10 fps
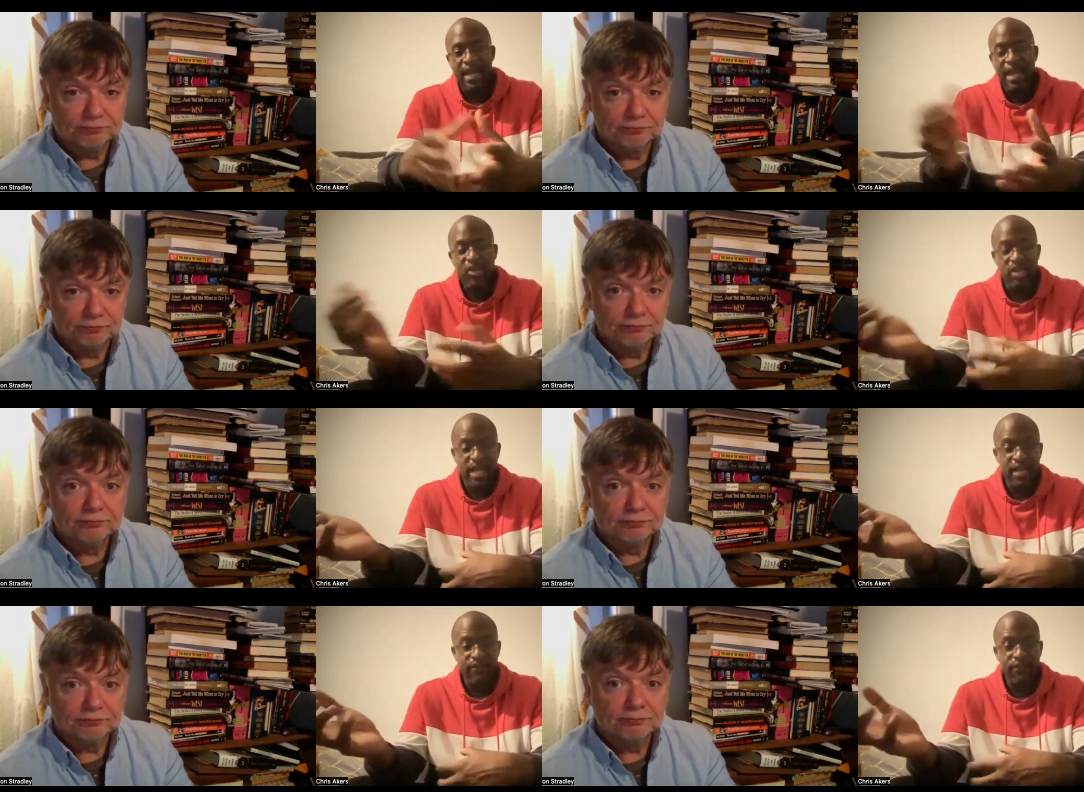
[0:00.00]
Speaker 1: And he
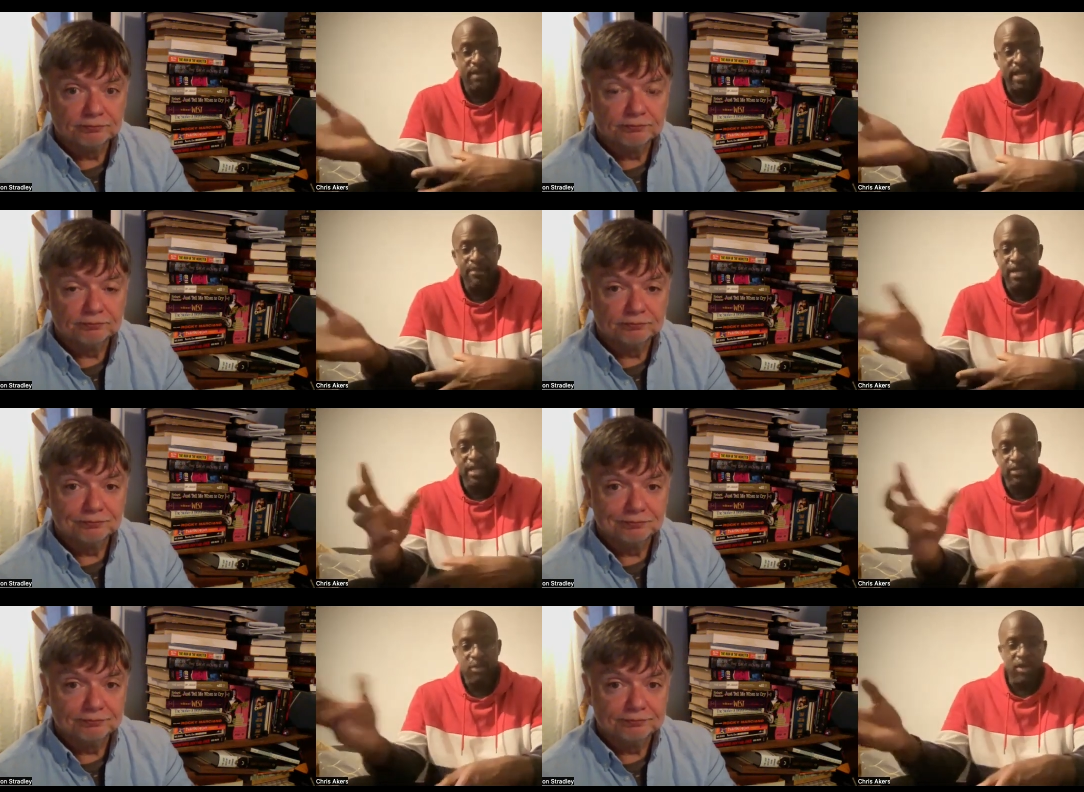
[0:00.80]
actually came from him,
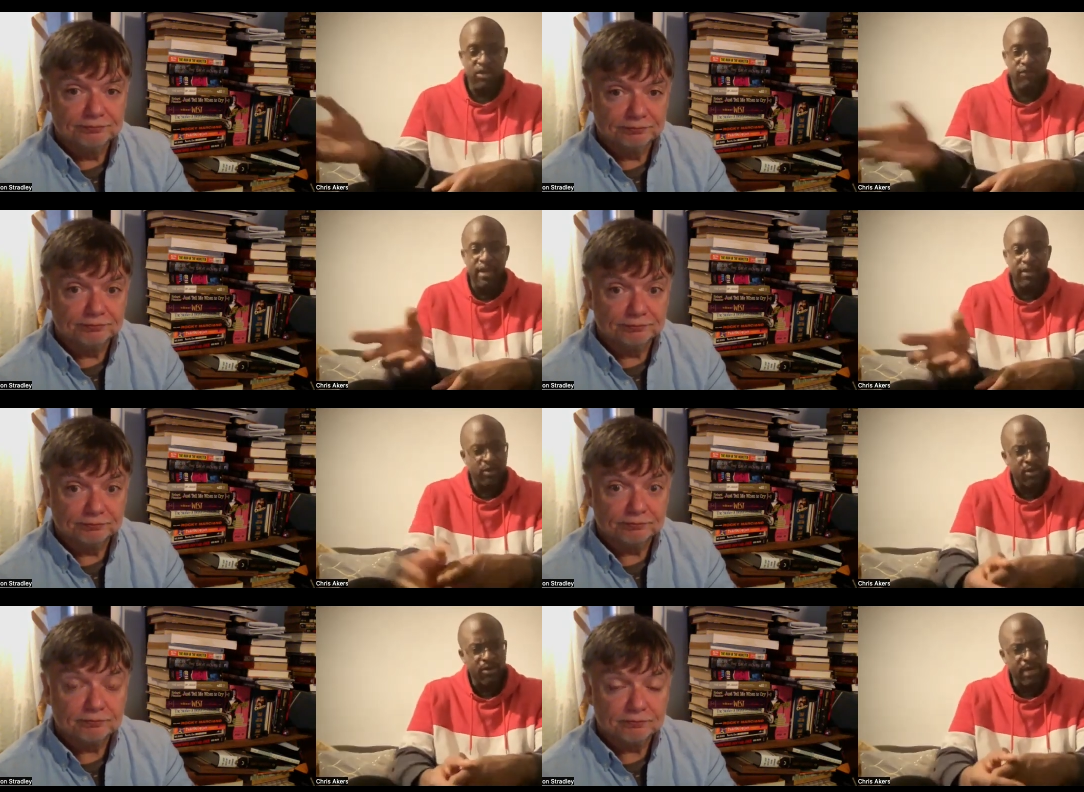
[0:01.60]
and he's watching
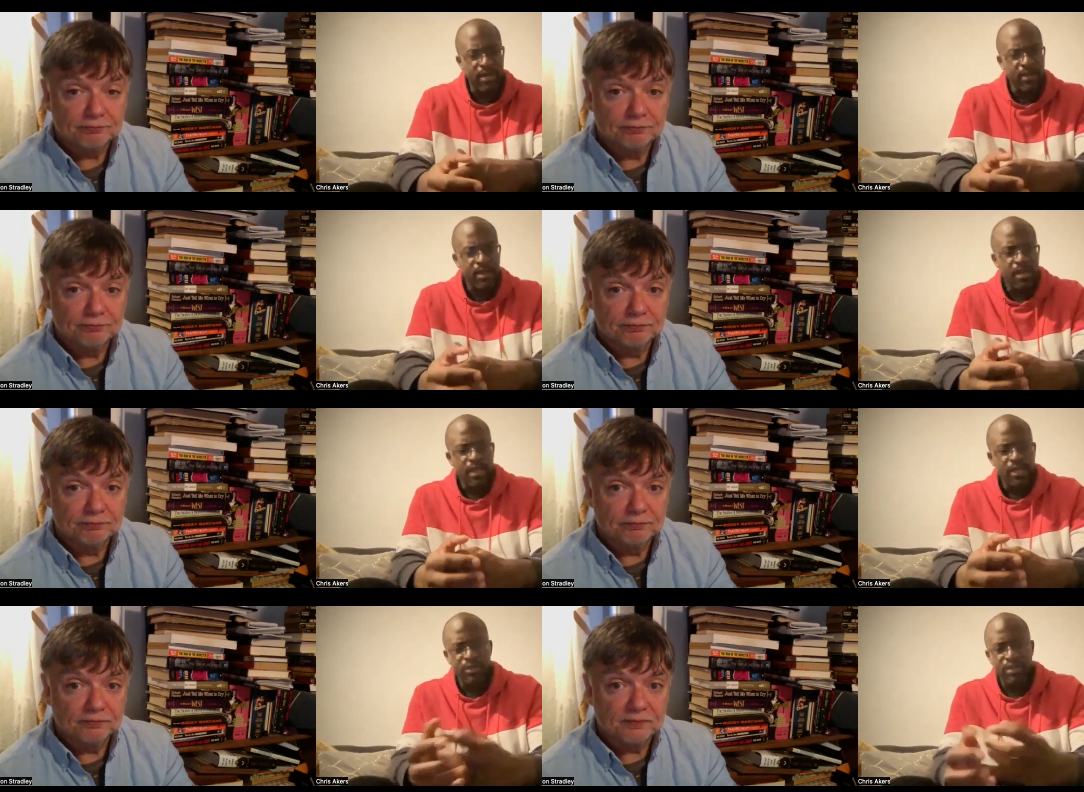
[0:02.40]
around the corner.
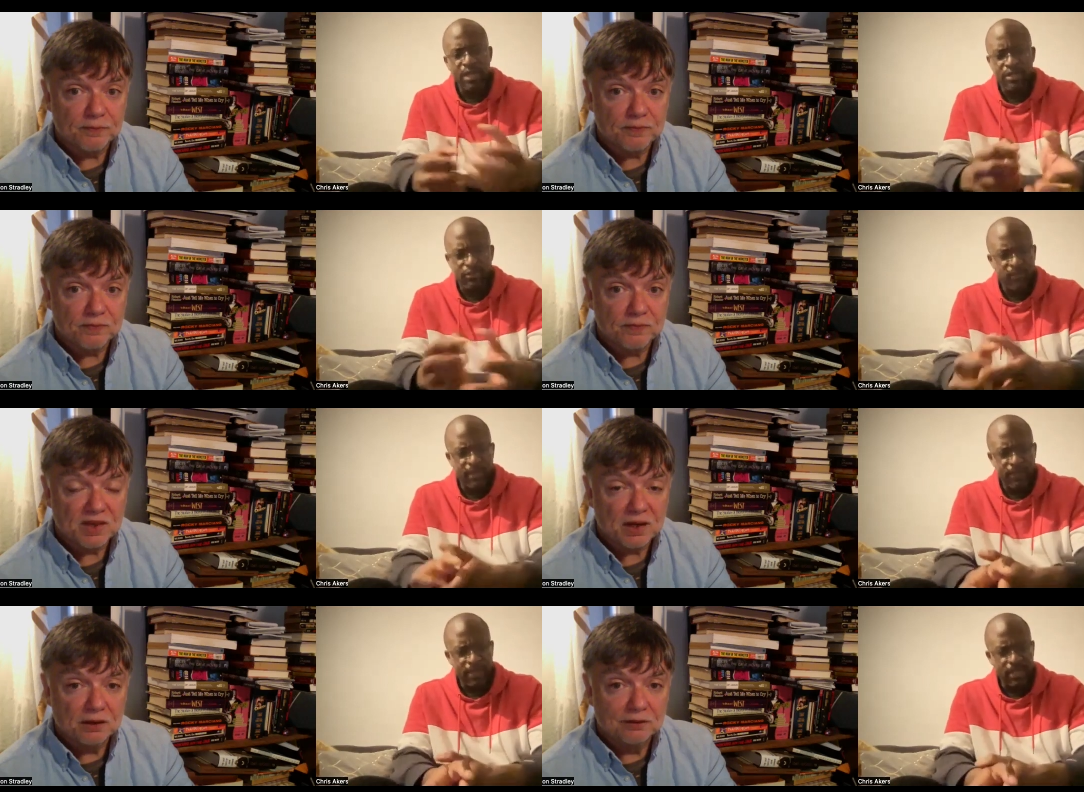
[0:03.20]
So he started doing
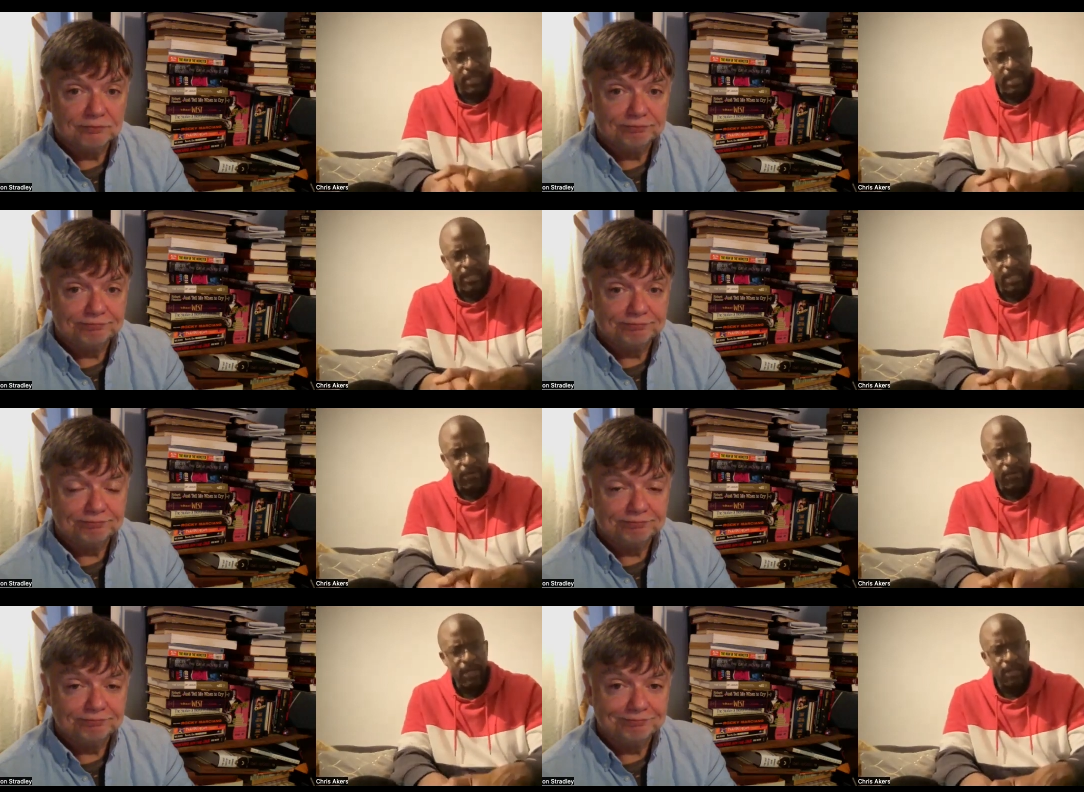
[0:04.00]
weird things like that. Is
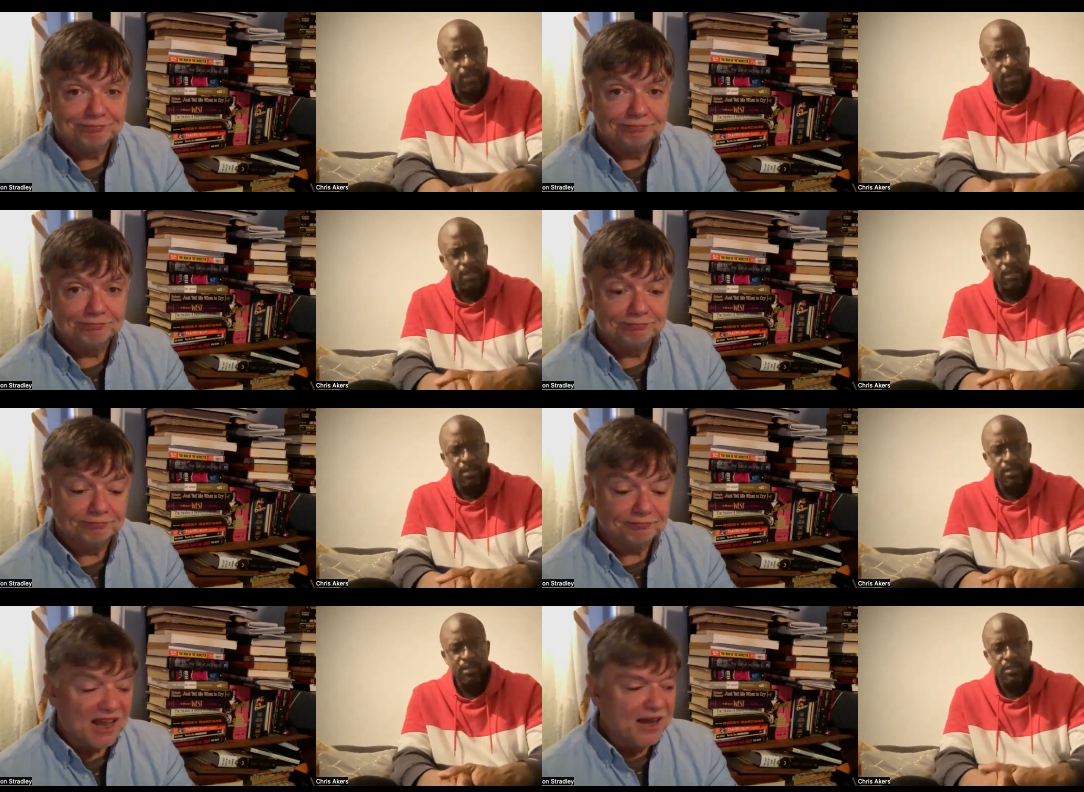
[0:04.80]
that correct?
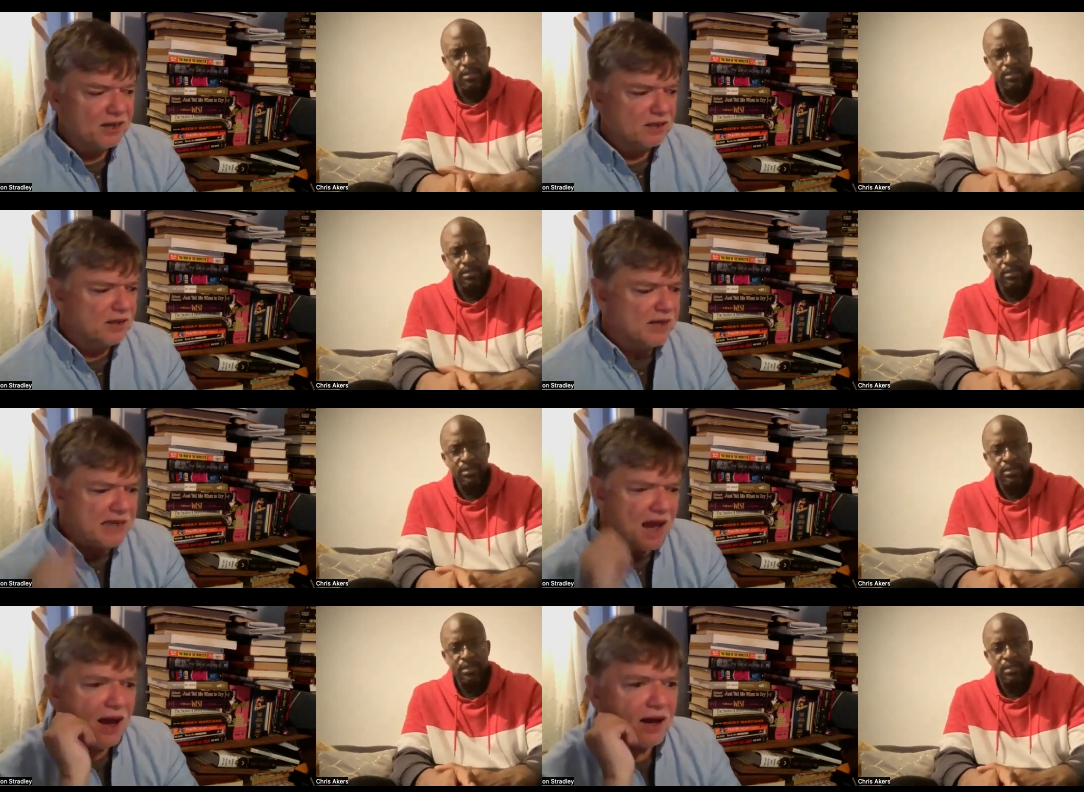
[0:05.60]

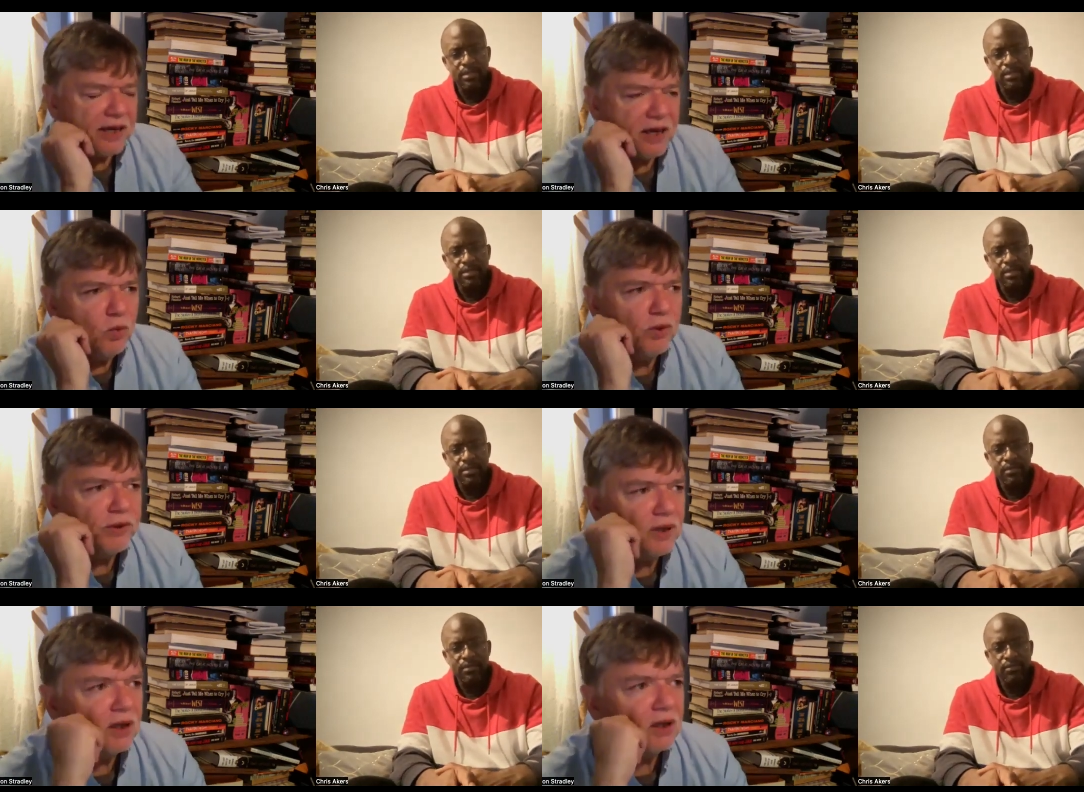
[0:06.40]
Speaker 2: Yeah, he would.
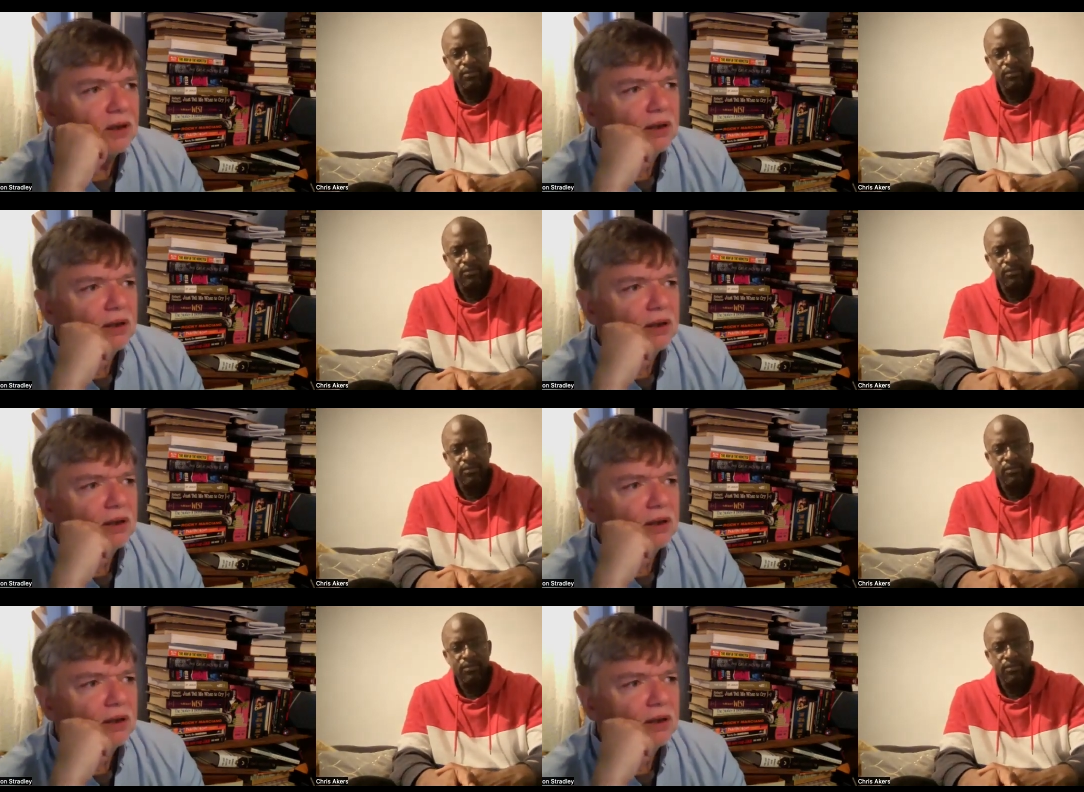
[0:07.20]
uh